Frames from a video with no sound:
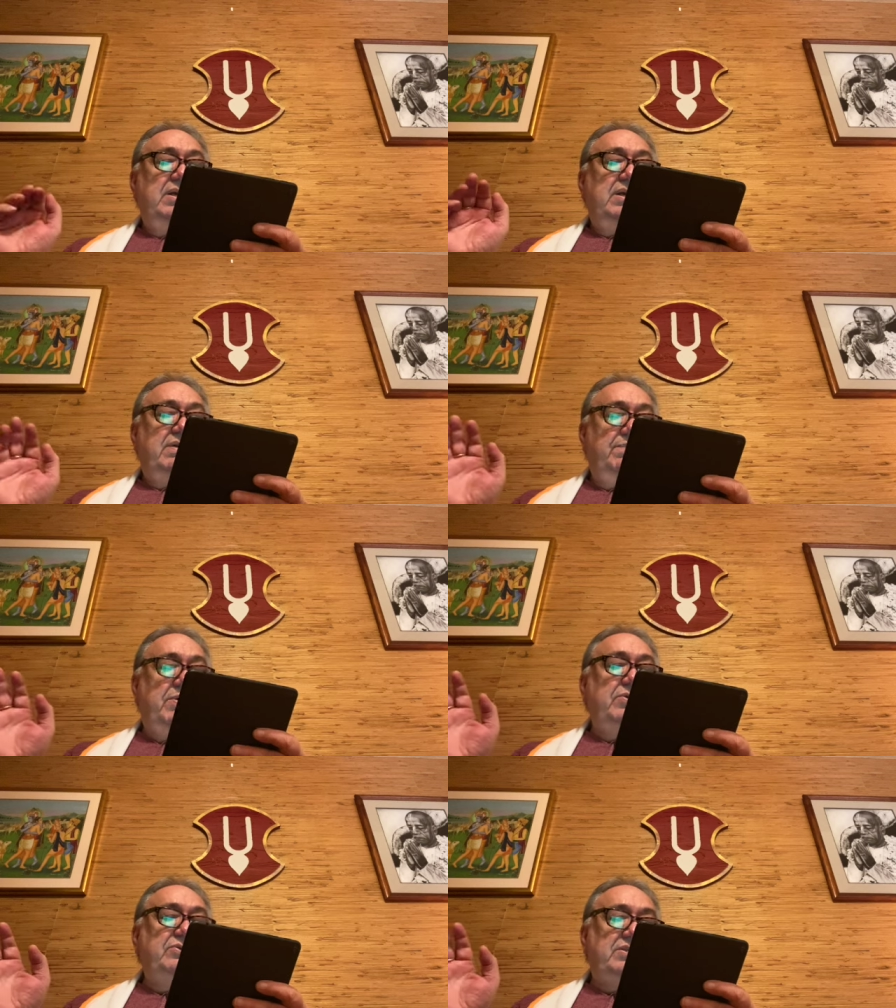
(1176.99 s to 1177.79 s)

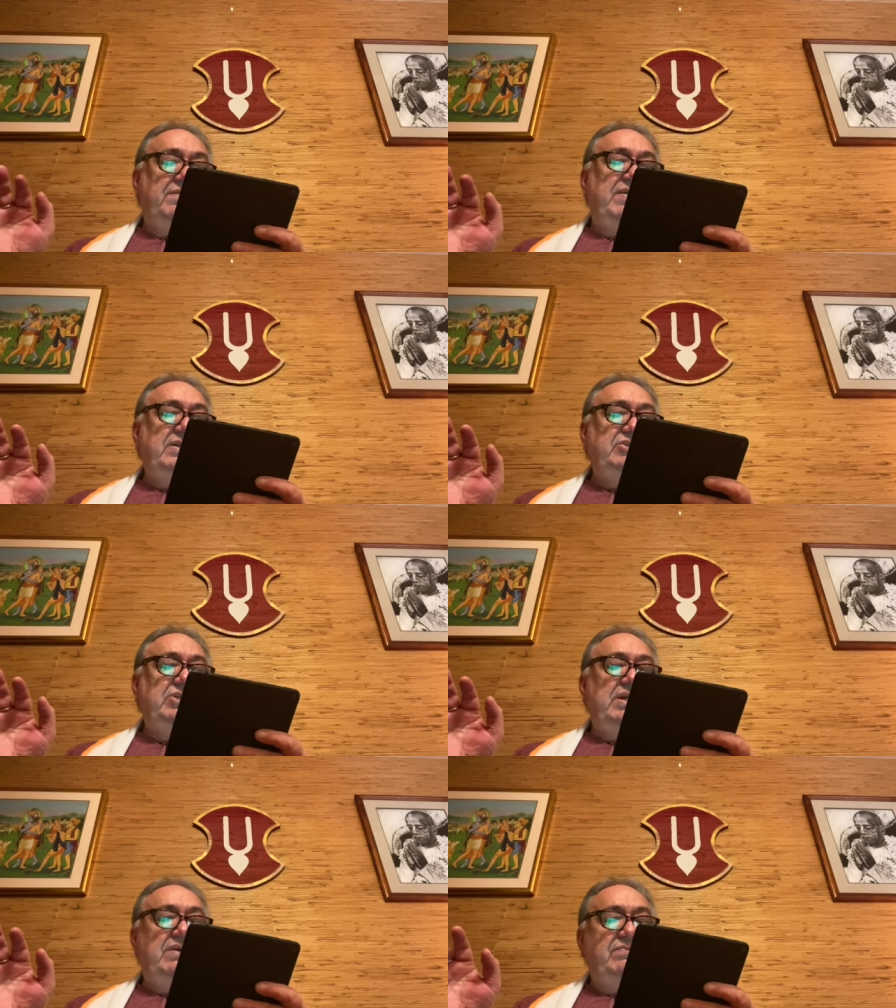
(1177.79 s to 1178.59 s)
composed of
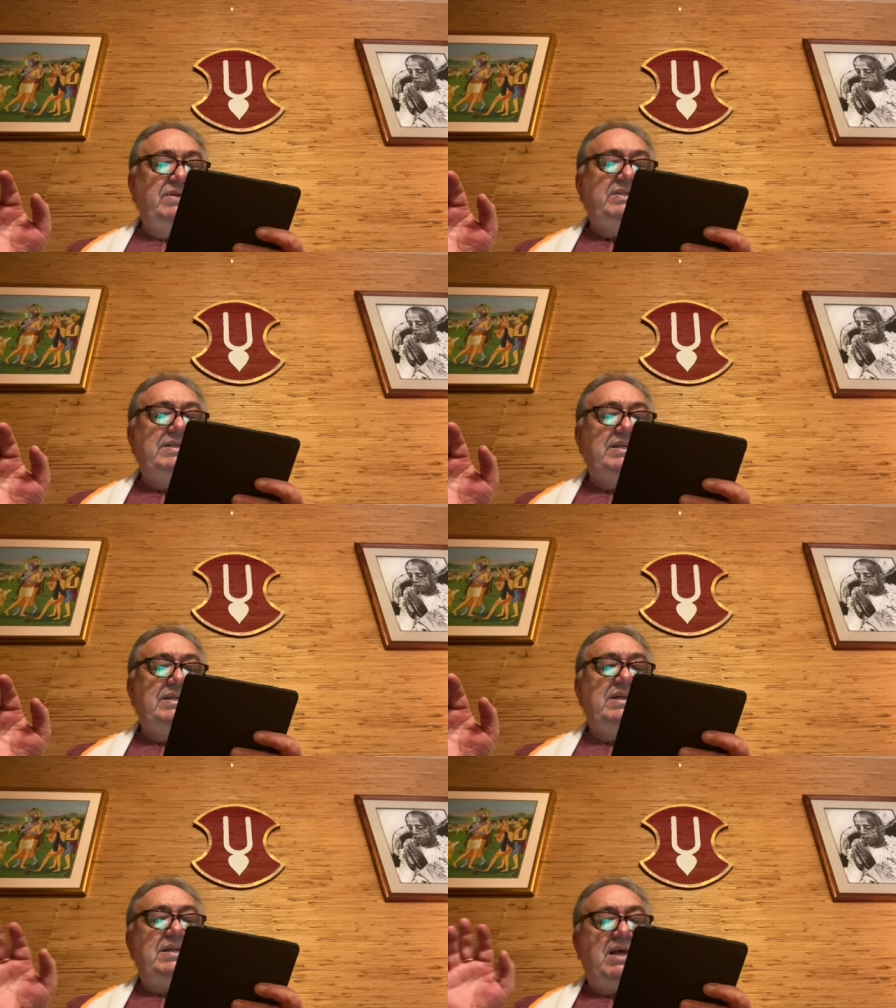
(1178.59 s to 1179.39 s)
ancient and
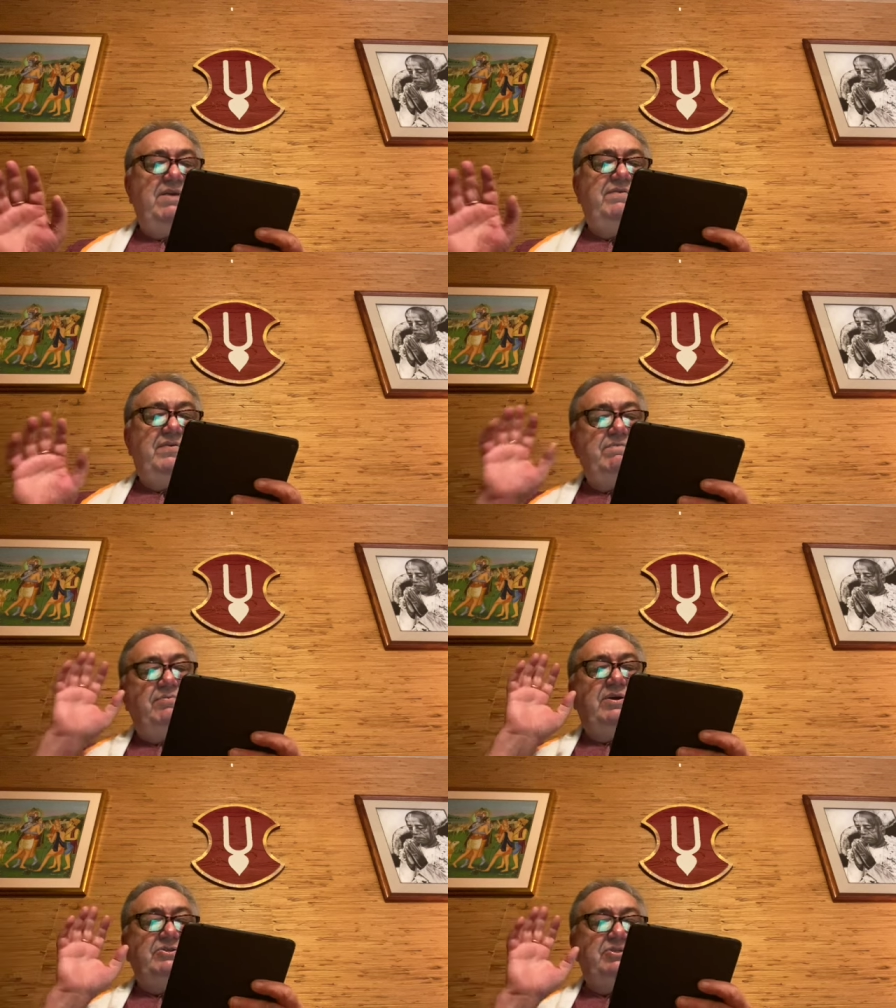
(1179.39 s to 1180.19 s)
recent life
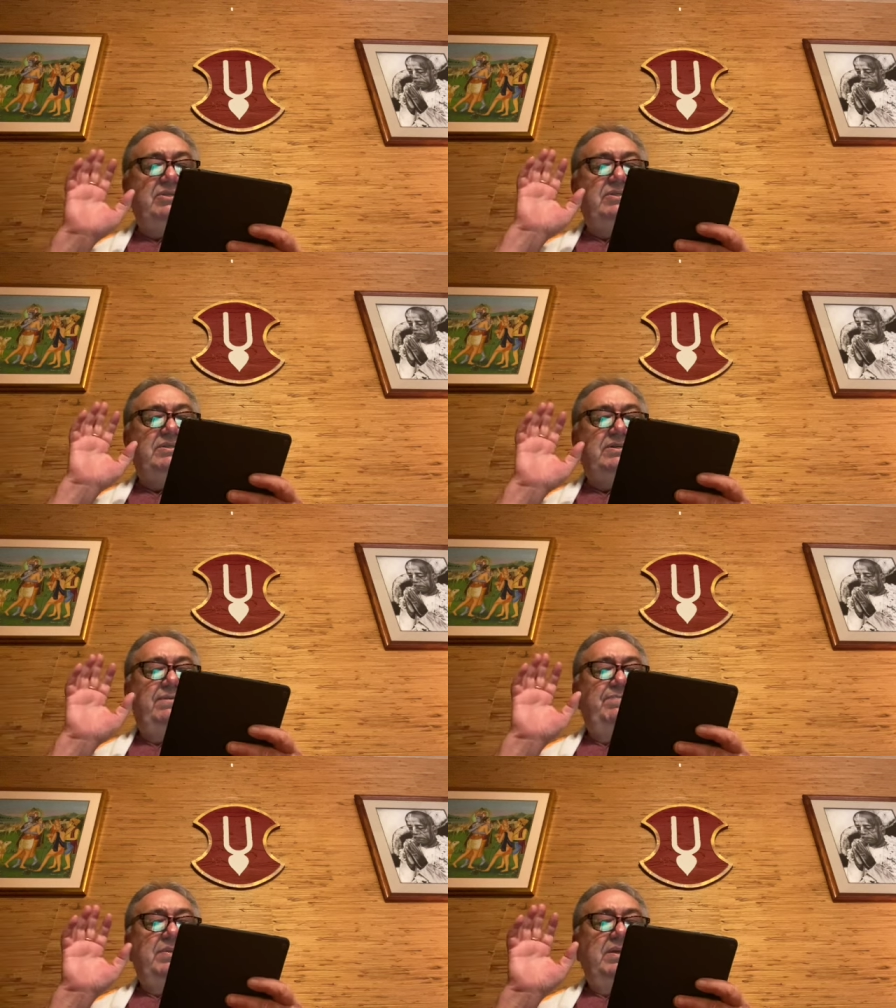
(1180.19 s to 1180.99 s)
impressions.
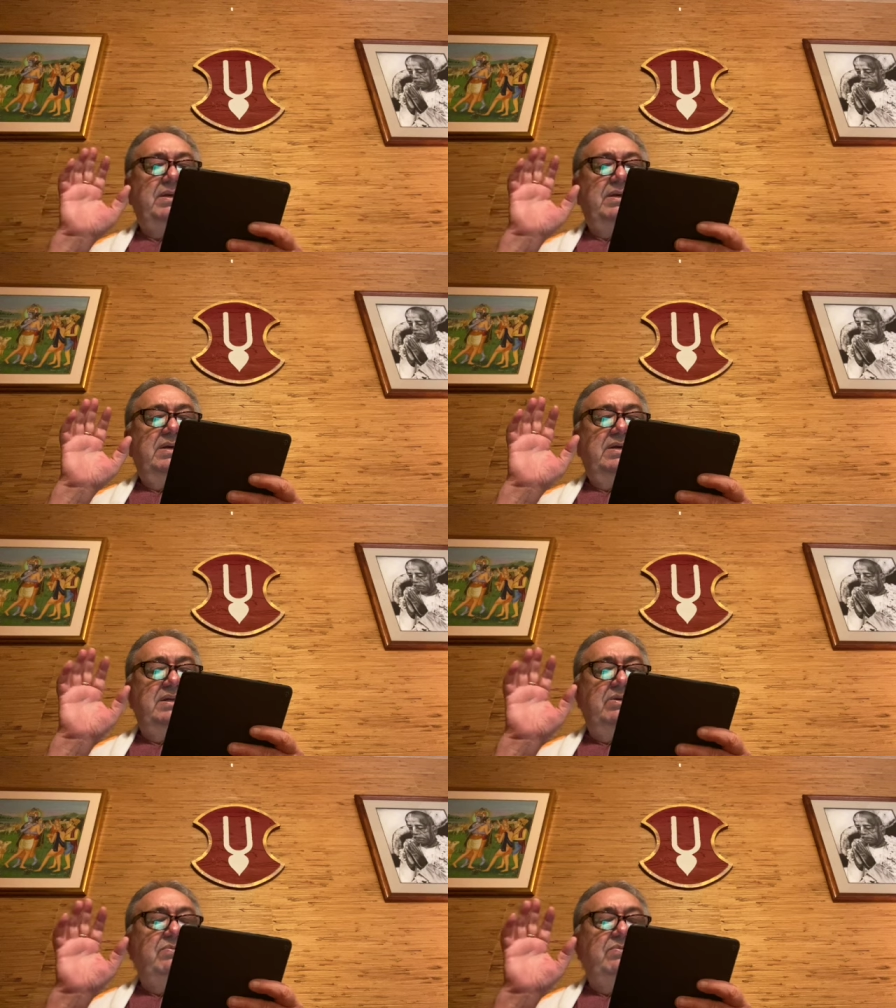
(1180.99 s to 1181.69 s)
In other